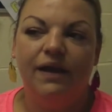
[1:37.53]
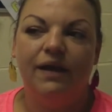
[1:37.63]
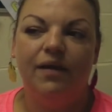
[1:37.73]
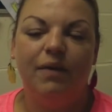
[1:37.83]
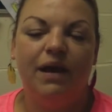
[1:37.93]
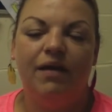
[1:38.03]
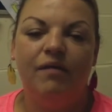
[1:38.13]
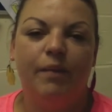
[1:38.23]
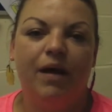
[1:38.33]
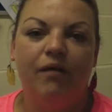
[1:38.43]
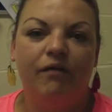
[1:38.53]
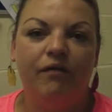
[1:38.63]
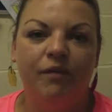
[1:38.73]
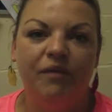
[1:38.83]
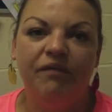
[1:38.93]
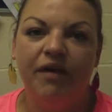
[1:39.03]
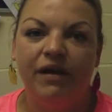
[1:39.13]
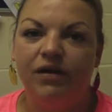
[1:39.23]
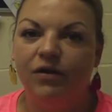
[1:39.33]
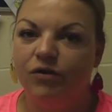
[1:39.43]
hear about from a
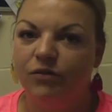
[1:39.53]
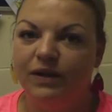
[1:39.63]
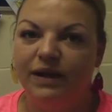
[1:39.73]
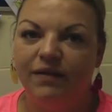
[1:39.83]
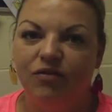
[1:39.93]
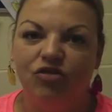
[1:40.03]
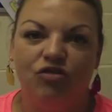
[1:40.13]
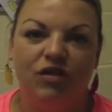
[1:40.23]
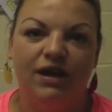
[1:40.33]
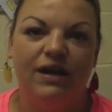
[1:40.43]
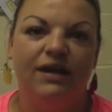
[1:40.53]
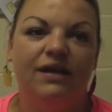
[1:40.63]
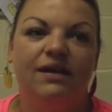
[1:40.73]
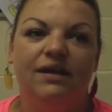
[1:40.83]
friend or someone in the street.